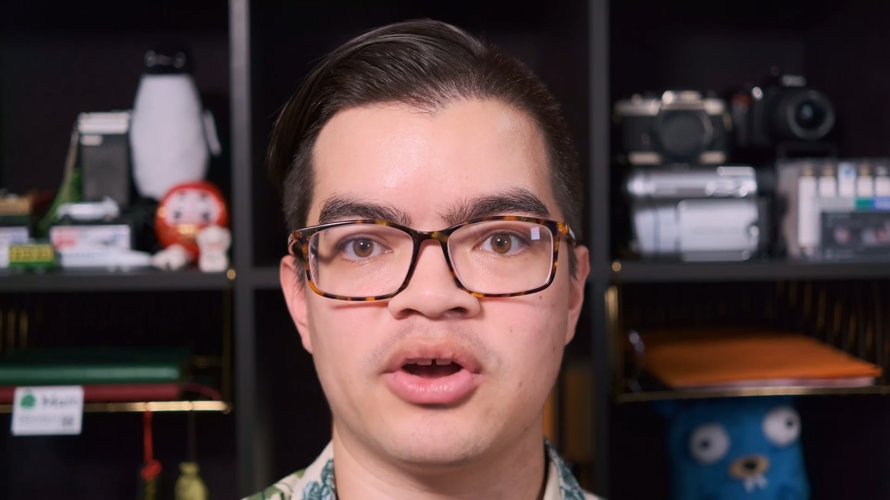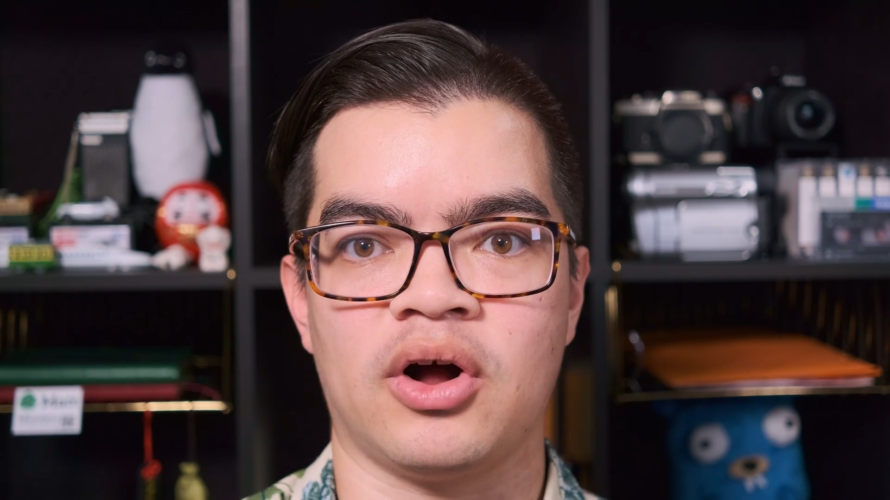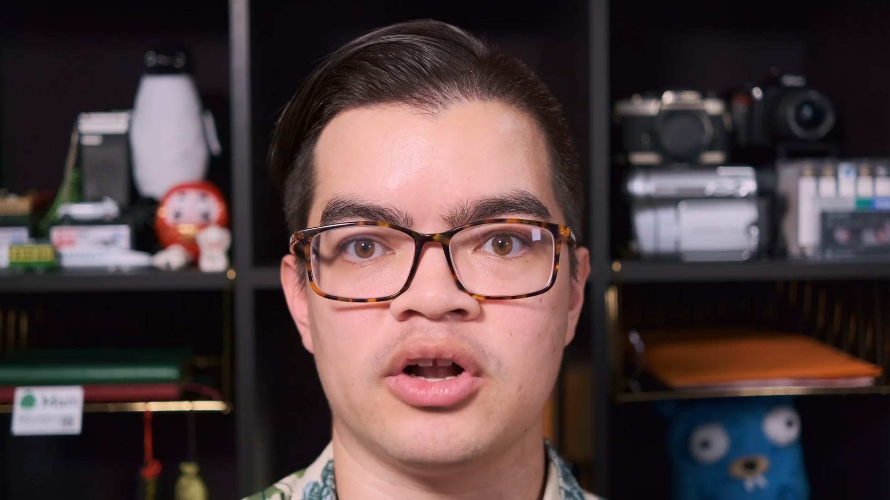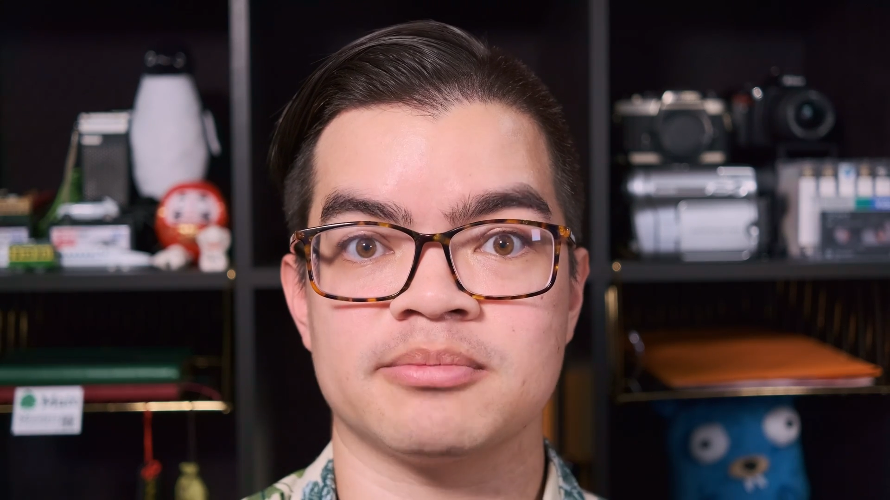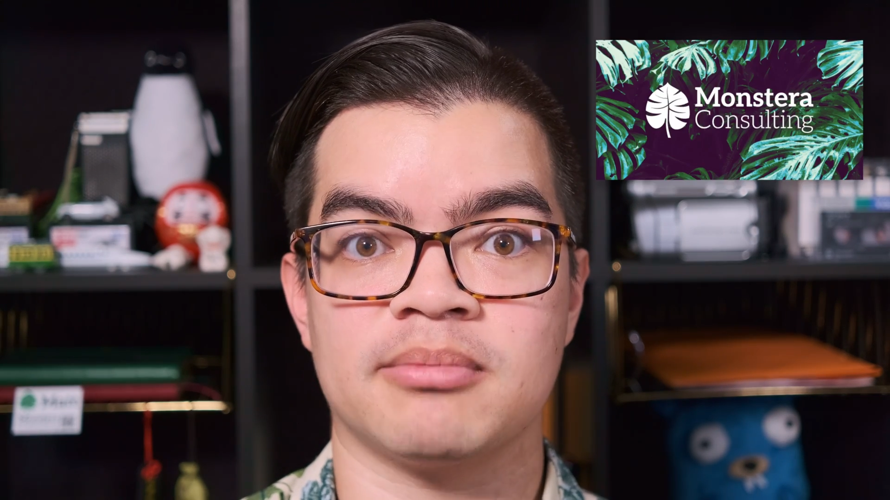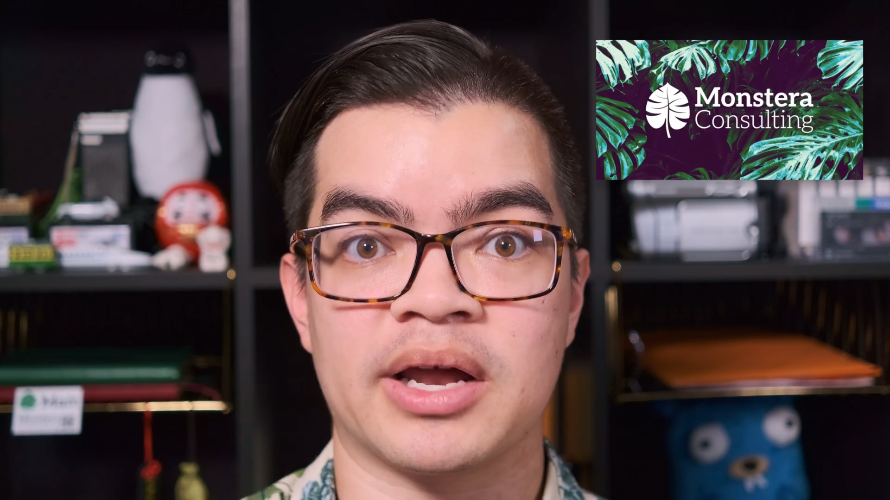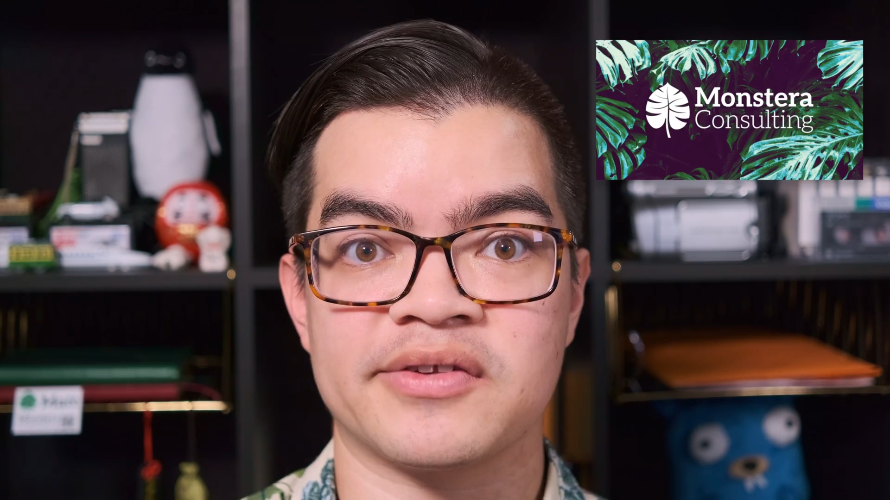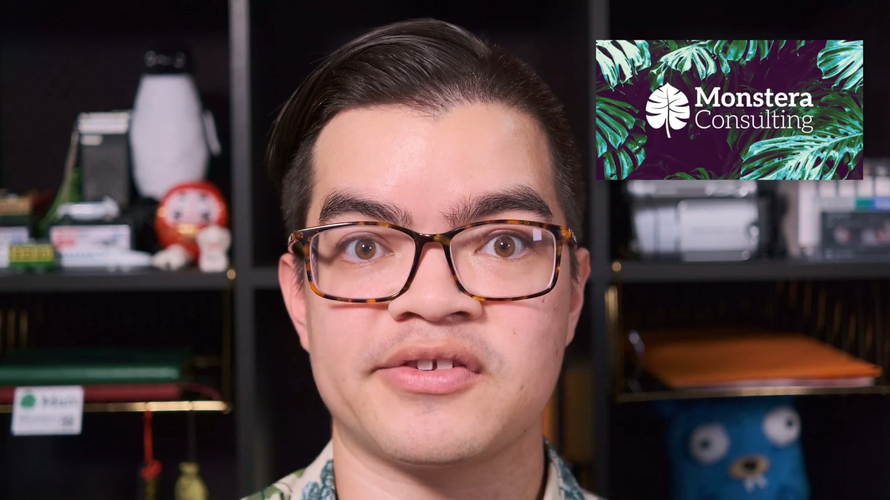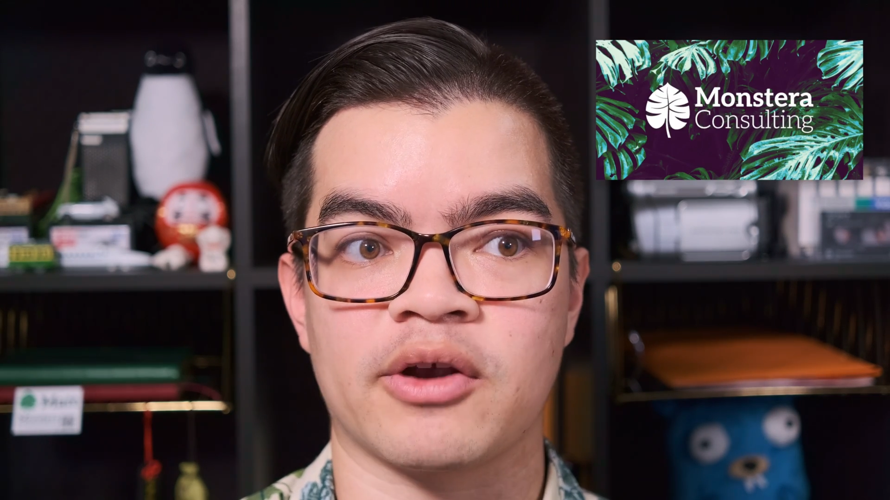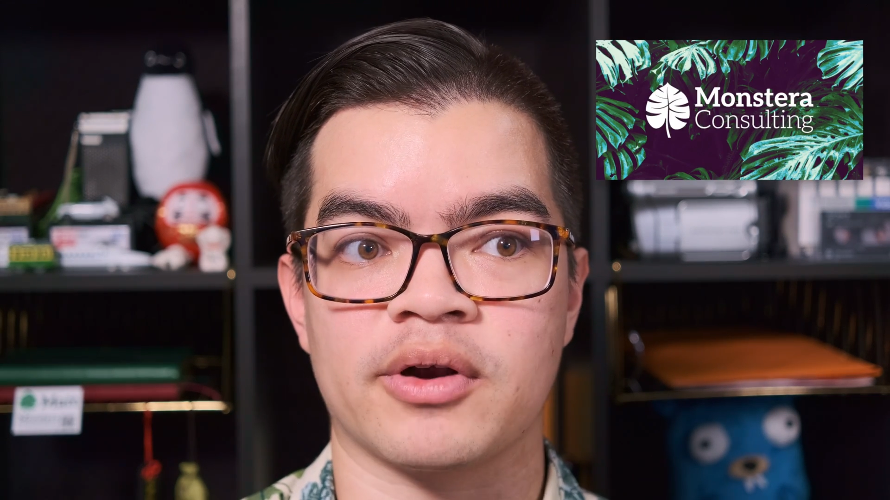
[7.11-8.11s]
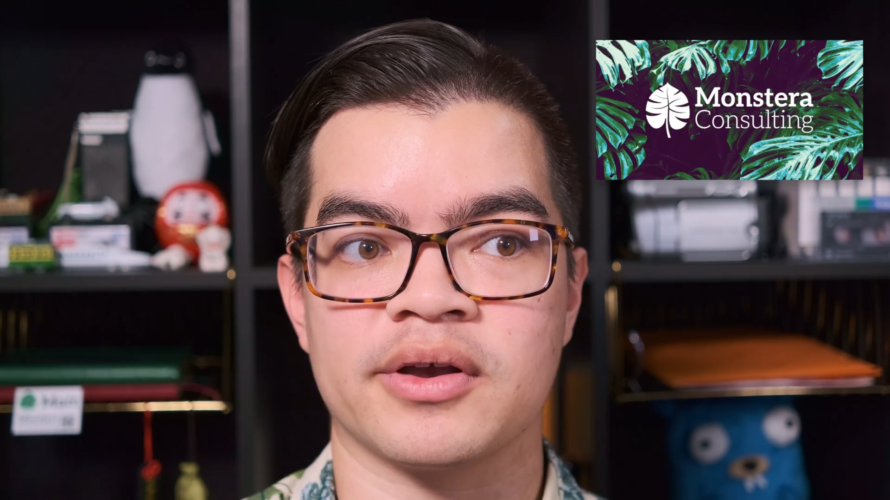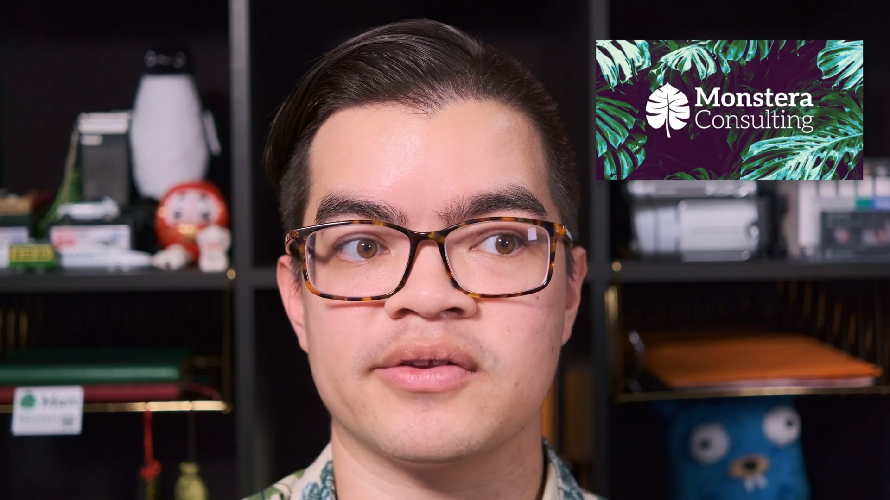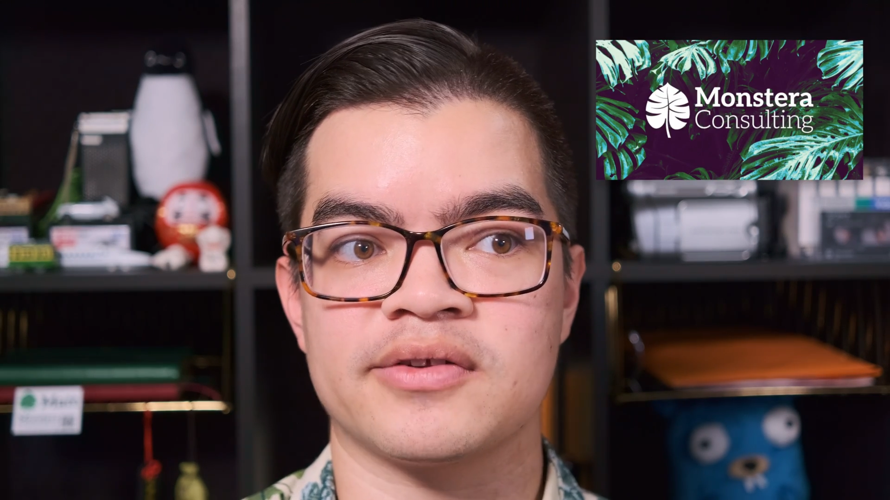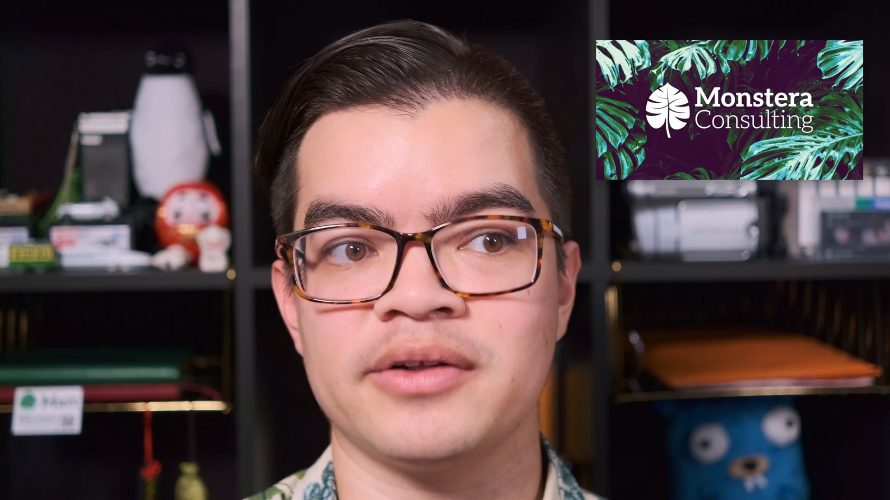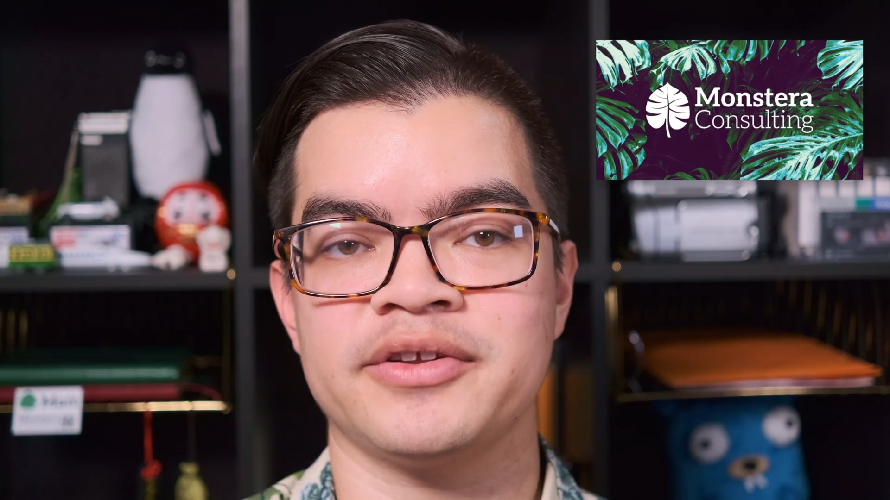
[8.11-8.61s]
called Monstera
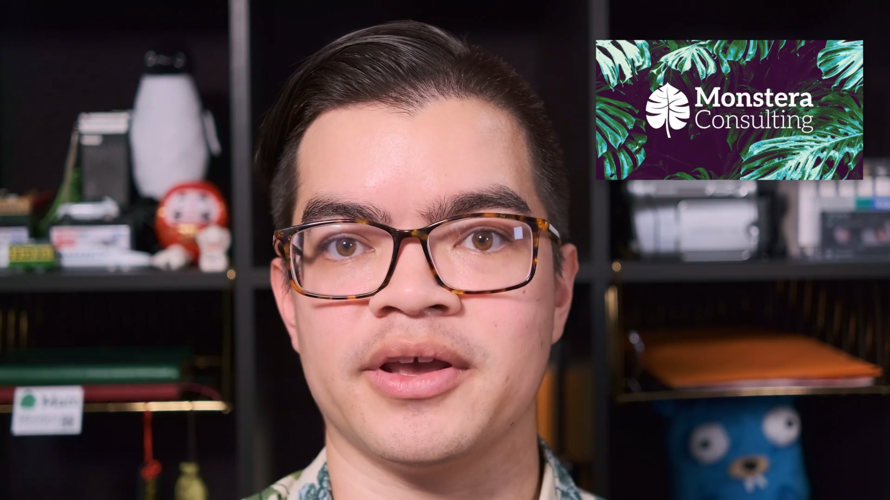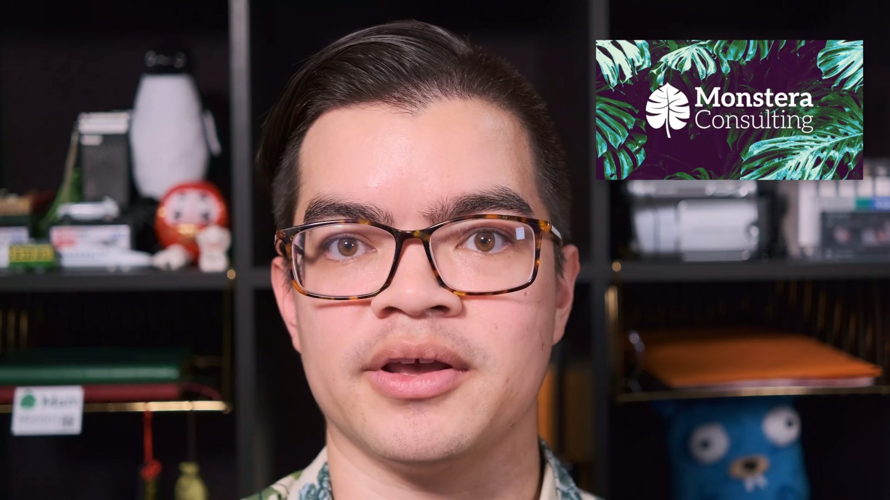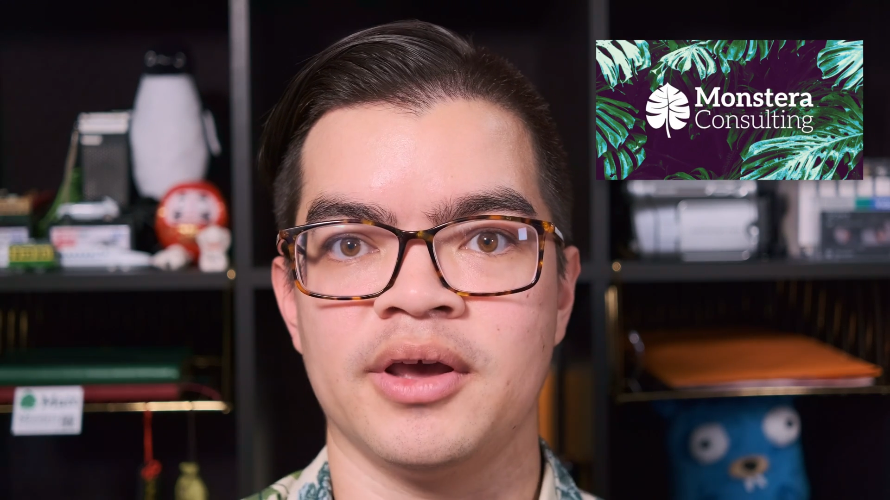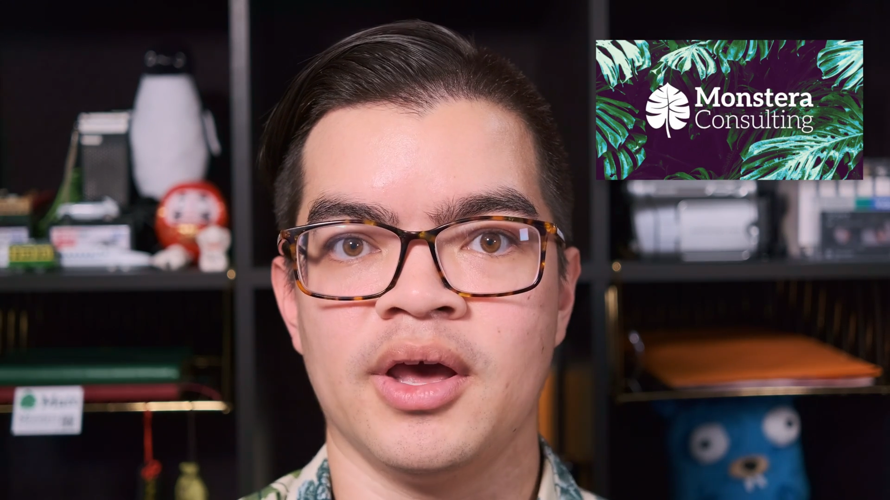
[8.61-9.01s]
Consulting.